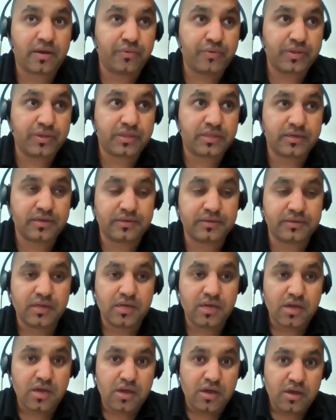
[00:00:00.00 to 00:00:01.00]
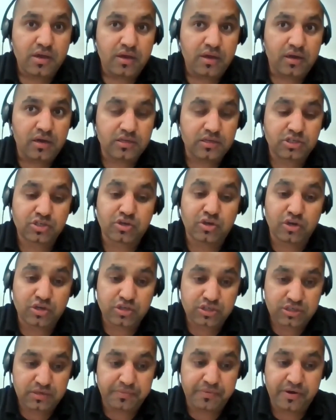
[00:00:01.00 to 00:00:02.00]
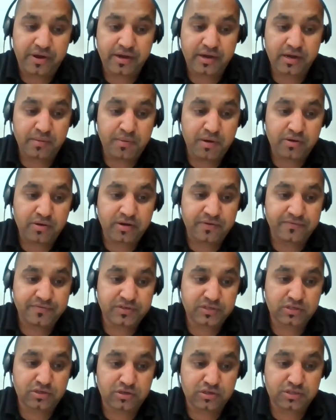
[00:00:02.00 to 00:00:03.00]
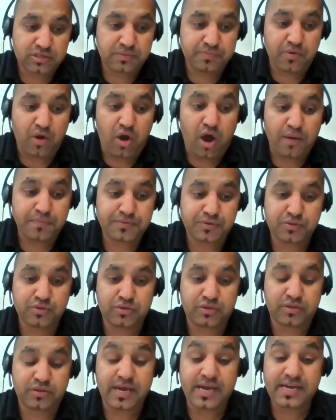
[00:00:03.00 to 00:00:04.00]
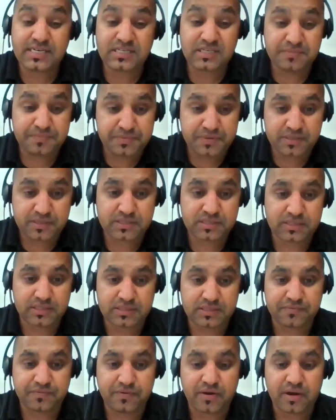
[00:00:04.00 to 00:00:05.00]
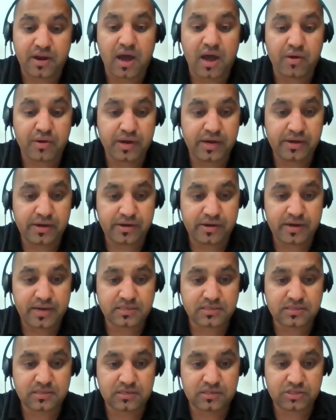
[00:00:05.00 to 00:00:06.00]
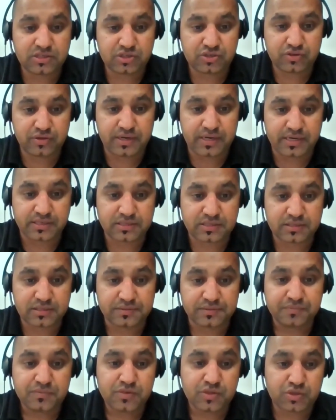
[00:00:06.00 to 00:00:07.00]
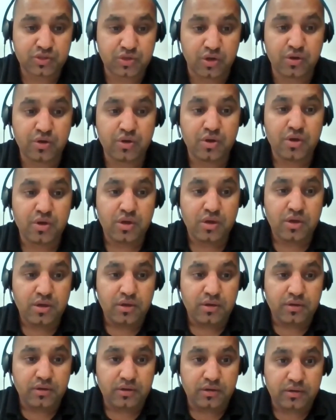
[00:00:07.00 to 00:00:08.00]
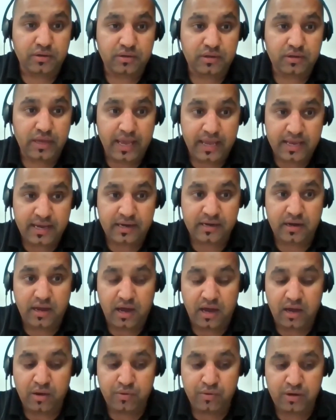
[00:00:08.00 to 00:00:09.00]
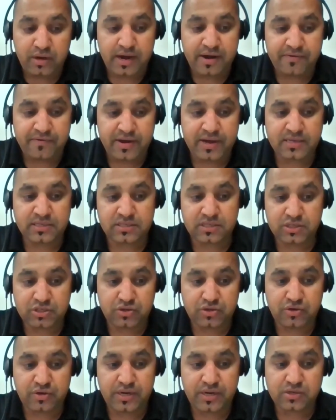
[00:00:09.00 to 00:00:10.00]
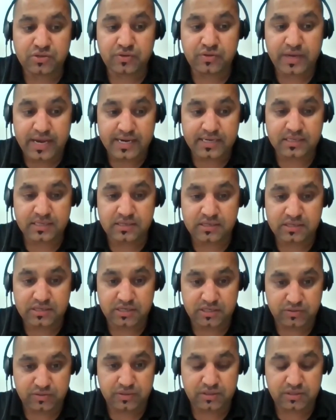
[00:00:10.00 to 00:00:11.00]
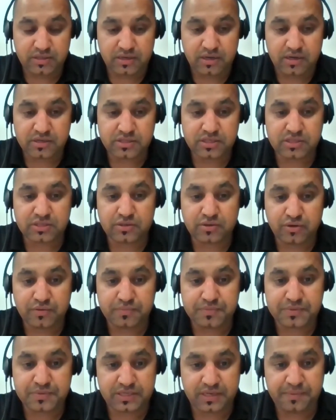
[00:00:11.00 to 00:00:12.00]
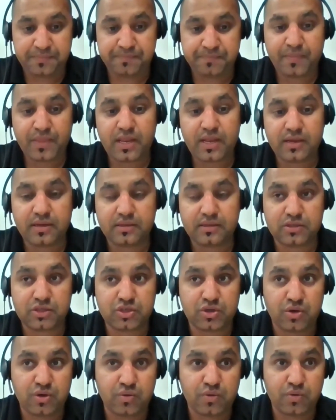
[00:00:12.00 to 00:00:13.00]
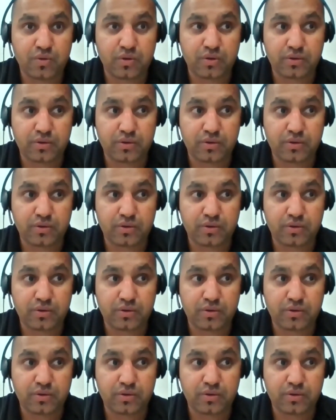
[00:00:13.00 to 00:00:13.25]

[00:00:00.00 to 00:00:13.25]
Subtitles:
with scholarship, great amount of scholarship, up to 30% for our international students. So again, I will advise student to get in touch with the Aussizz group team. So